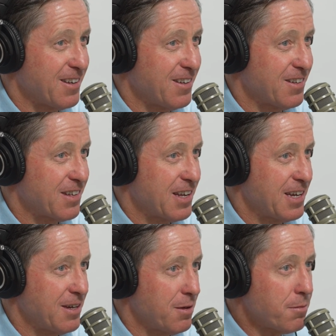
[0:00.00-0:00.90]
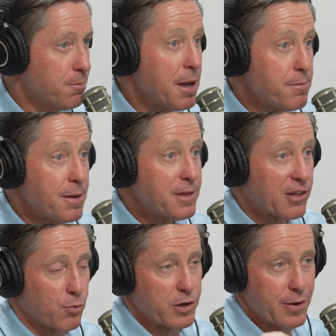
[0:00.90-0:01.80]
Is say maybe
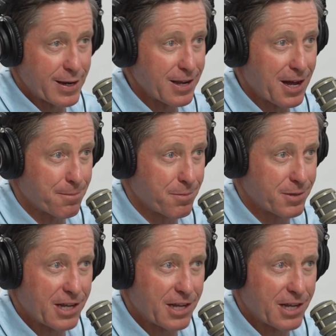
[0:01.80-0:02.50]
that's where you end up, but